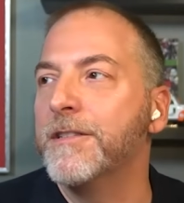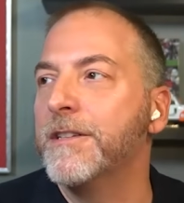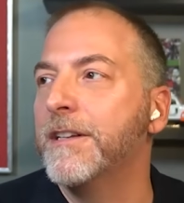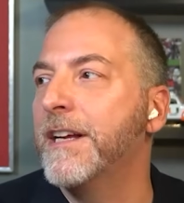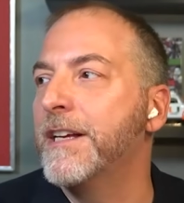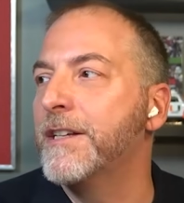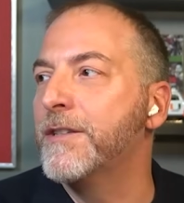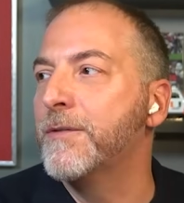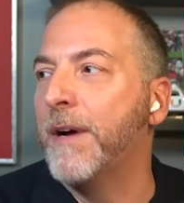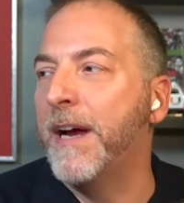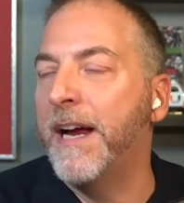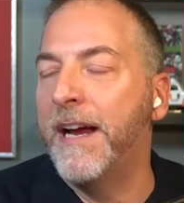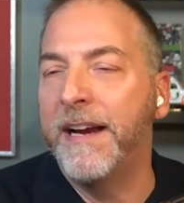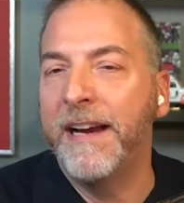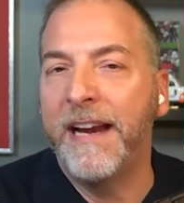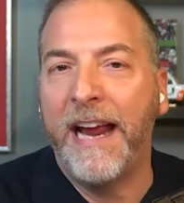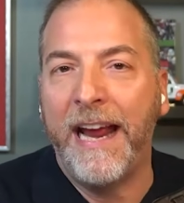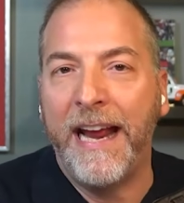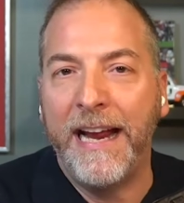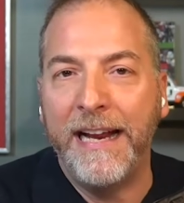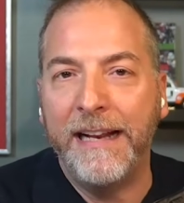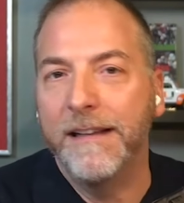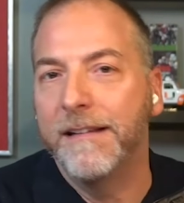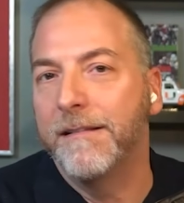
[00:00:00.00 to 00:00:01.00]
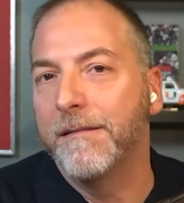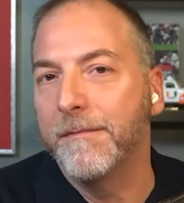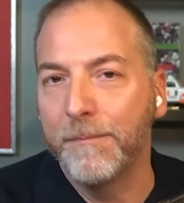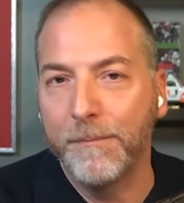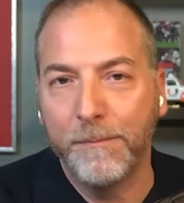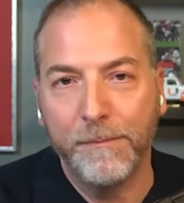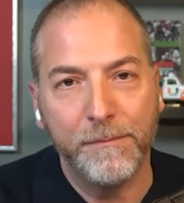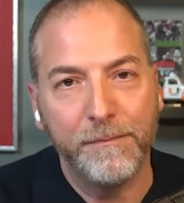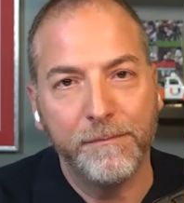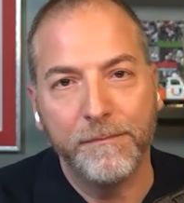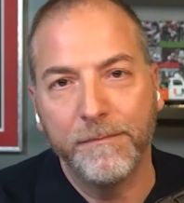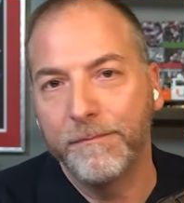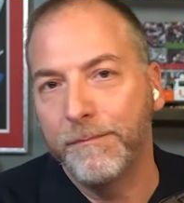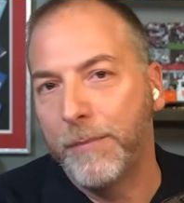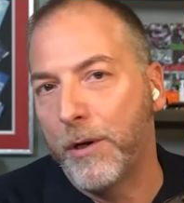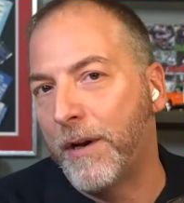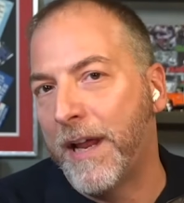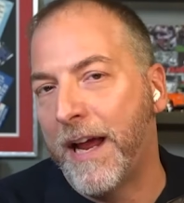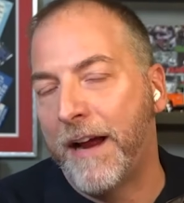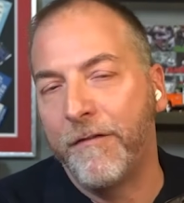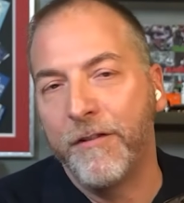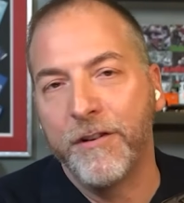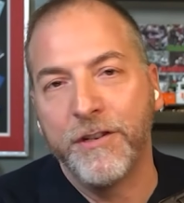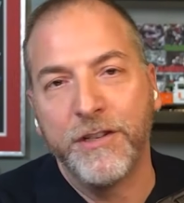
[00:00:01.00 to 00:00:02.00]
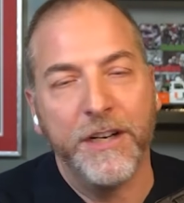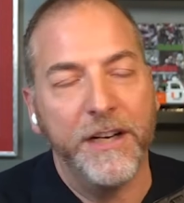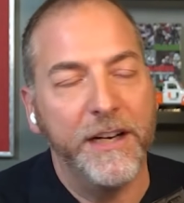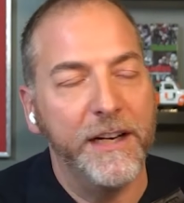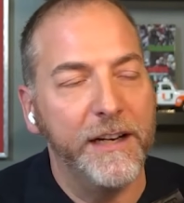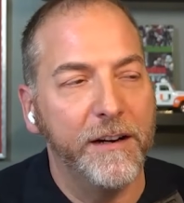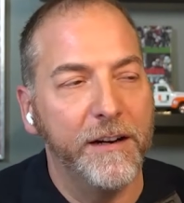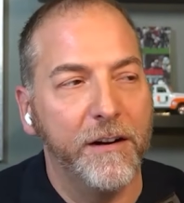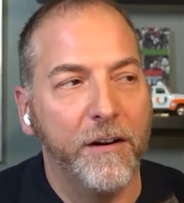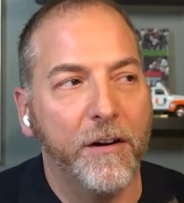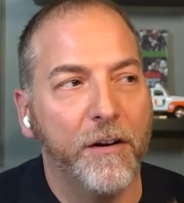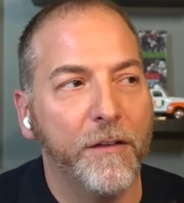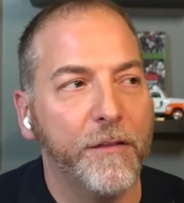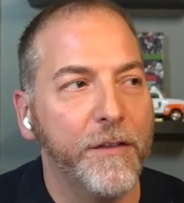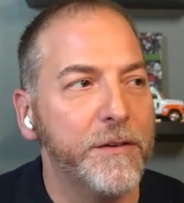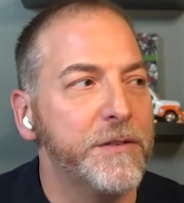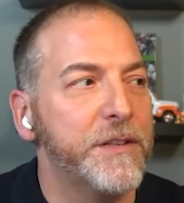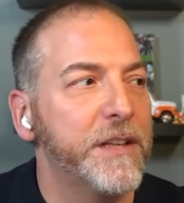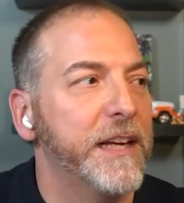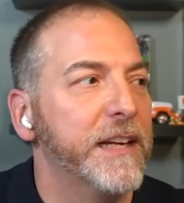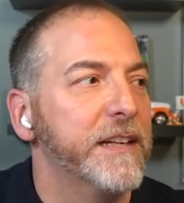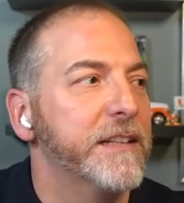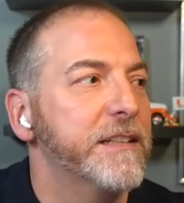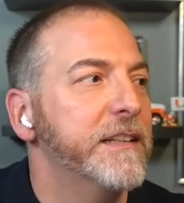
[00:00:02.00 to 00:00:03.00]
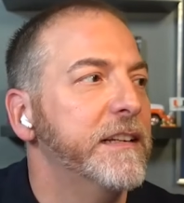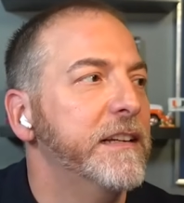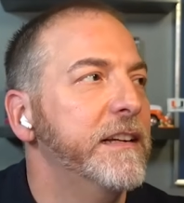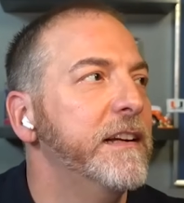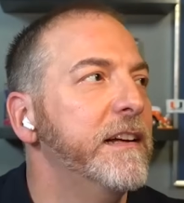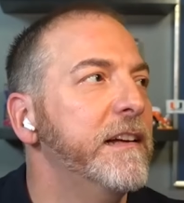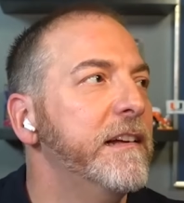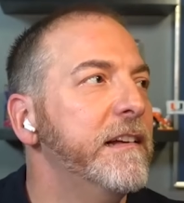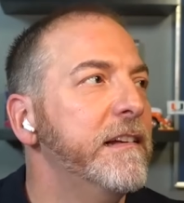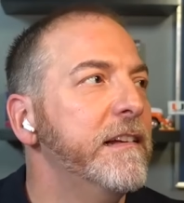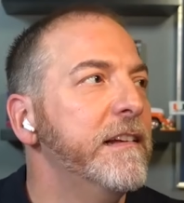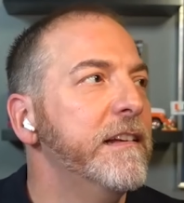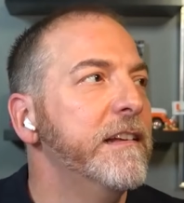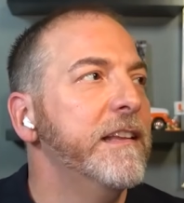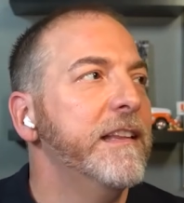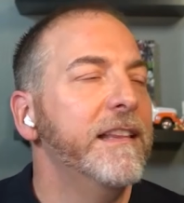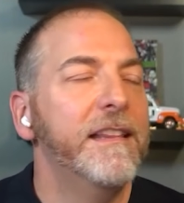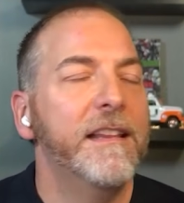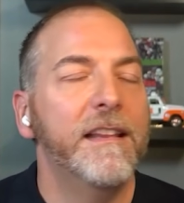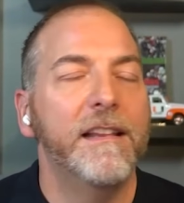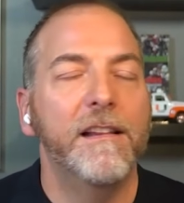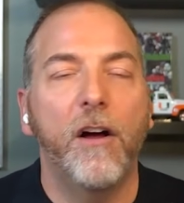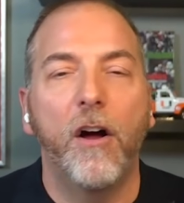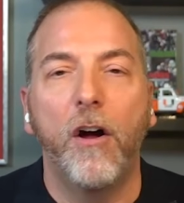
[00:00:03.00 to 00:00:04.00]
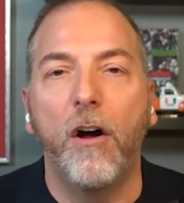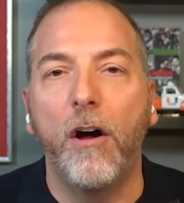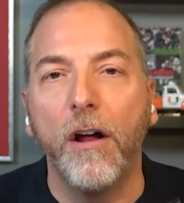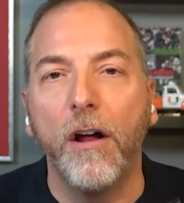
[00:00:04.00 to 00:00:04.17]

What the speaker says: And that's why I hate poll averaging and all of those things. All